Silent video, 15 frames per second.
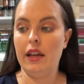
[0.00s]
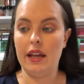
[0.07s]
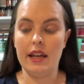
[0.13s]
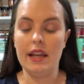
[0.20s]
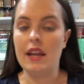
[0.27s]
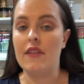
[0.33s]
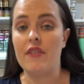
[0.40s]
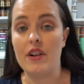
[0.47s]

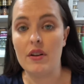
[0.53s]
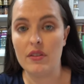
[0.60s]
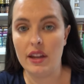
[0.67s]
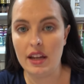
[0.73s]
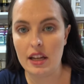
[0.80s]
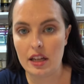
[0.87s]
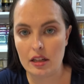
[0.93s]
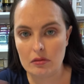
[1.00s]
And if I don't
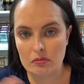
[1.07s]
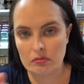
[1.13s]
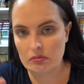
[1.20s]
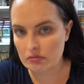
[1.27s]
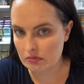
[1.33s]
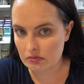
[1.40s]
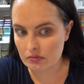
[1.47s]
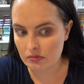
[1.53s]
like it,
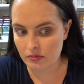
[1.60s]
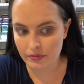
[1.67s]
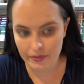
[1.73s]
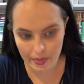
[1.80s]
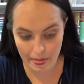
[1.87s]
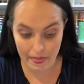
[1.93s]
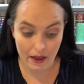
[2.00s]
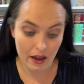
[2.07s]

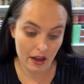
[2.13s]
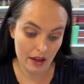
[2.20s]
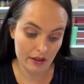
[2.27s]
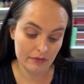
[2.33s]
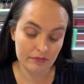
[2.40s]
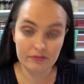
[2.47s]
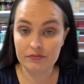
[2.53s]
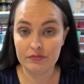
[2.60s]
uh,
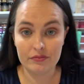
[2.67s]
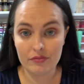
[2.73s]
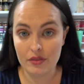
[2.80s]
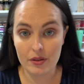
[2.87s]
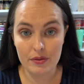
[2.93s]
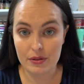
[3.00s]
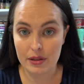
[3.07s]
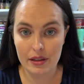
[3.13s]

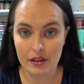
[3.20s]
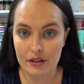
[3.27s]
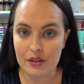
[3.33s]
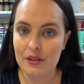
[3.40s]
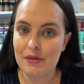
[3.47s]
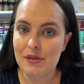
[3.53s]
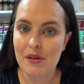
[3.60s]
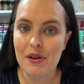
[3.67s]
it was glitter
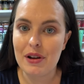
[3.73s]
that was